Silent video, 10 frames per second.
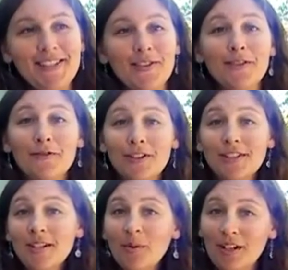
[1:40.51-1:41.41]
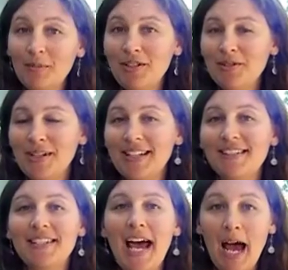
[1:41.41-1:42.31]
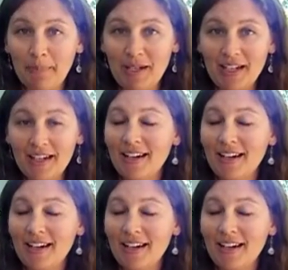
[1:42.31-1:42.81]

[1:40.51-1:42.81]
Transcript: So the first thing we're going to be doing is tapping.